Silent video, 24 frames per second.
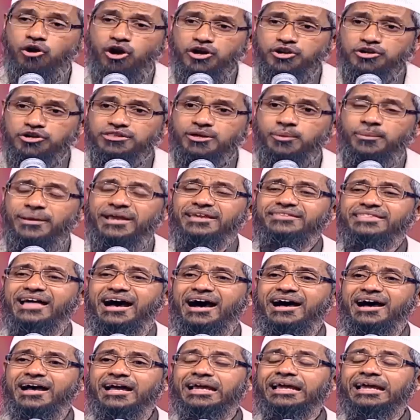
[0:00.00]
according to the
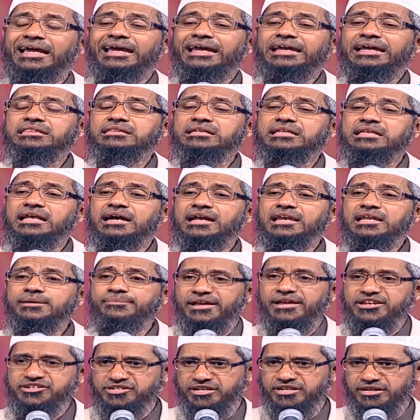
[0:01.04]
Veda, it's
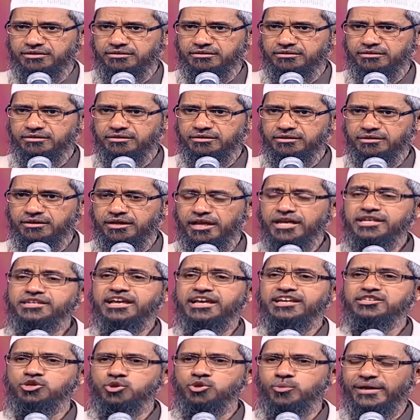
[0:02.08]
clearly mentioned
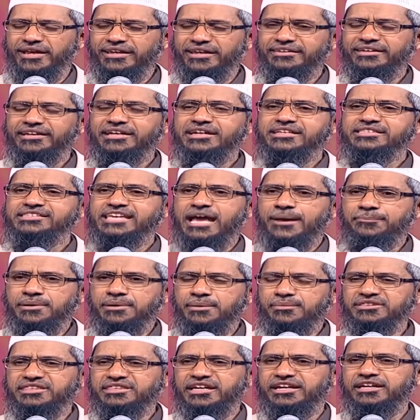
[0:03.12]
in Yajurved,
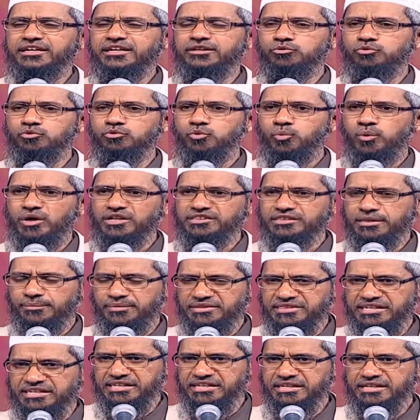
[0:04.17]
chapter number 32, verse
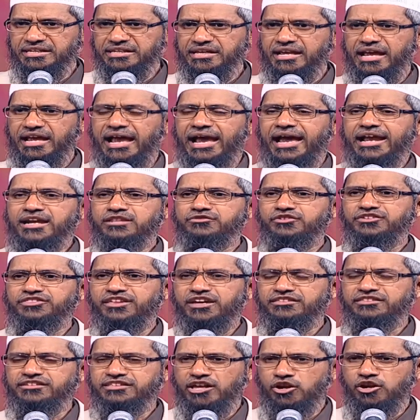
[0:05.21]
3, and
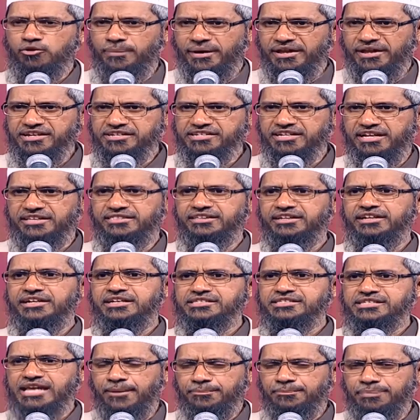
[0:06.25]
Svetasvatara Upanishad,
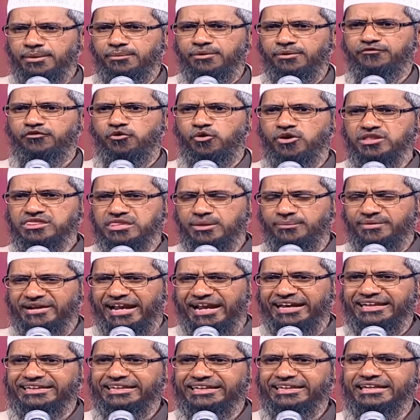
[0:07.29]
chapter number 4, verse number
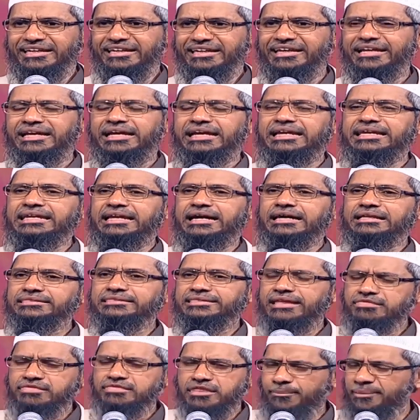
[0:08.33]
19, Na
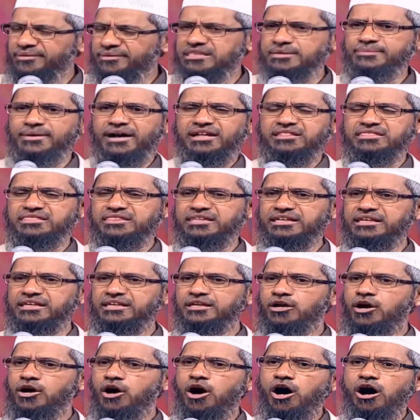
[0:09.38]
tasya pratima
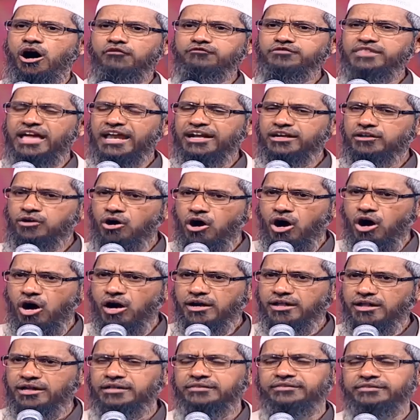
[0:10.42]
asti. Of that
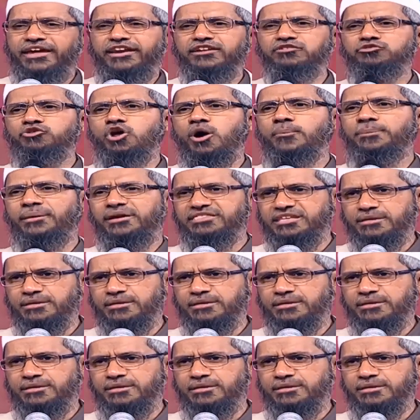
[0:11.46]
God, there is no